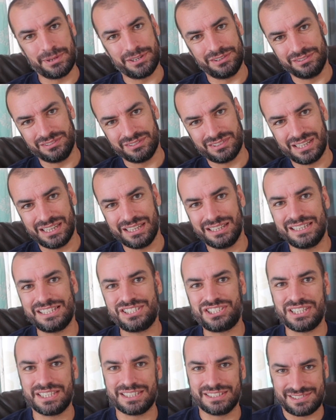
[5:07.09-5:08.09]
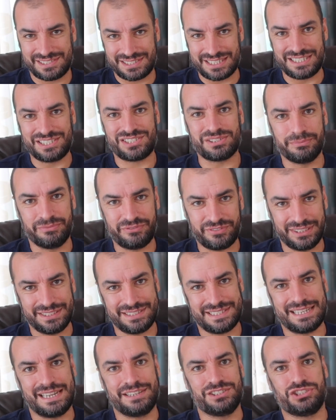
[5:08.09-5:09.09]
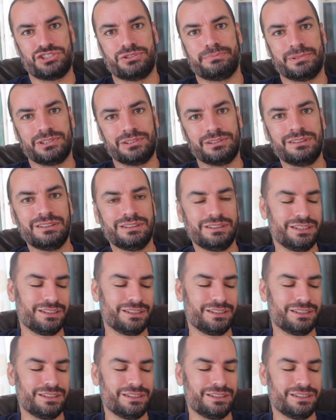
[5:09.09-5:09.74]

And at least you can see something tangible,